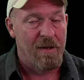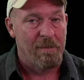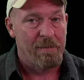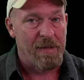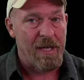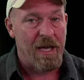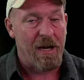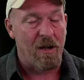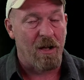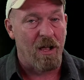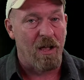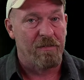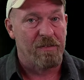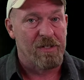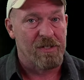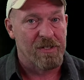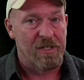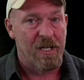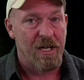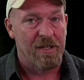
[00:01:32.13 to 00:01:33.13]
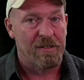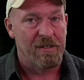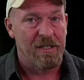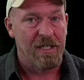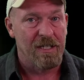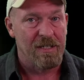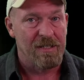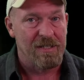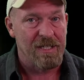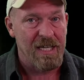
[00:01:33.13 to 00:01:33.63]
that all of a sudden it
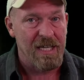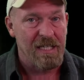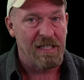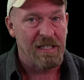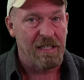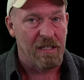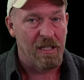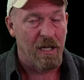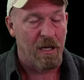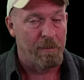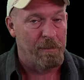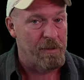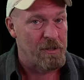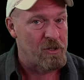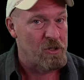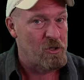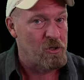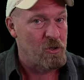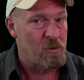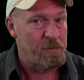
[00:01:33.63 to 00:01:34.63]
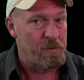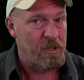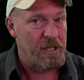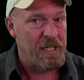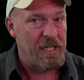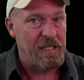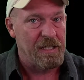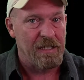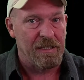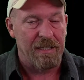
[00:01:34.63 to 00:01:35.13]
is heating up. It's
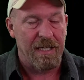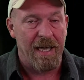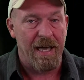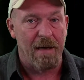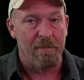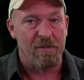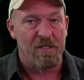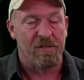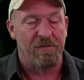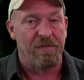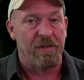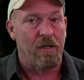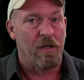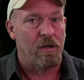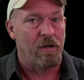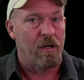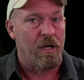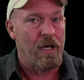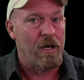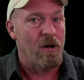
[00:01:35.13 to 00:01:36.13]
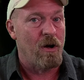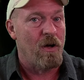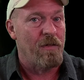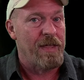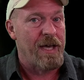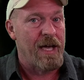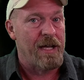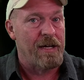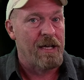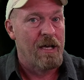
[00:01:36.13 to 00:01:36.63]
superheating the atmosphere, and all
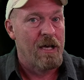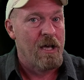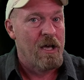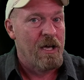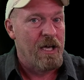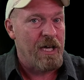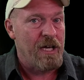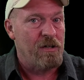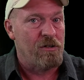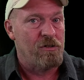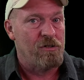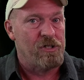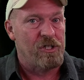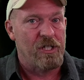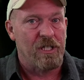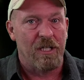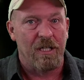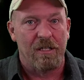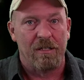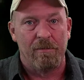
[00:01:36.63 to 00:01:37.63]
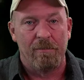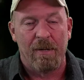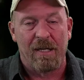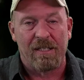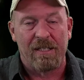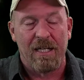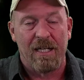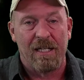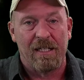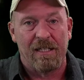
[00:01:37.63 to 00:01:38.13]
that energy and
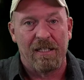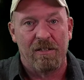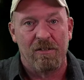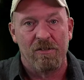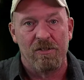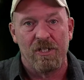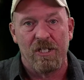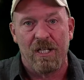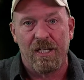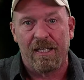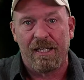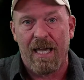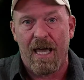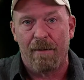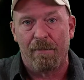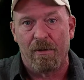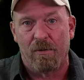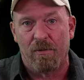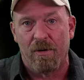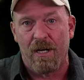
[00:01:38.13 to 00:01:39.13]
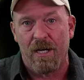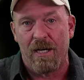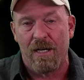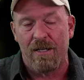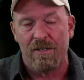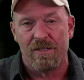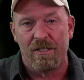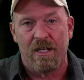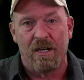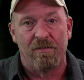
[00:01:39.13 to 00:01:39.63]
magnetic energy and gamma
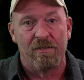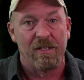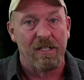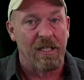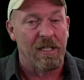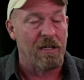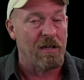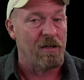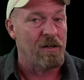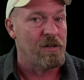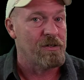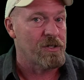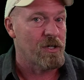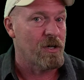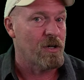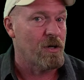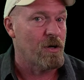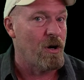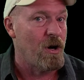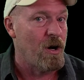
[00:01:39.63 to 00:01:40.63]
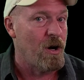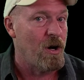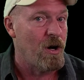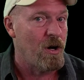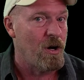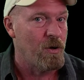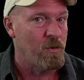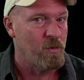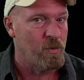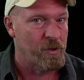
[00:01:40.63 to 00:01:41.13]
rays and everything else are
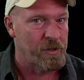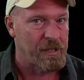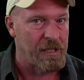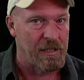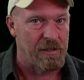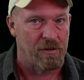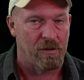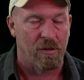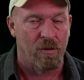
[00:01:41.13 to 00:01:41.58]
all working their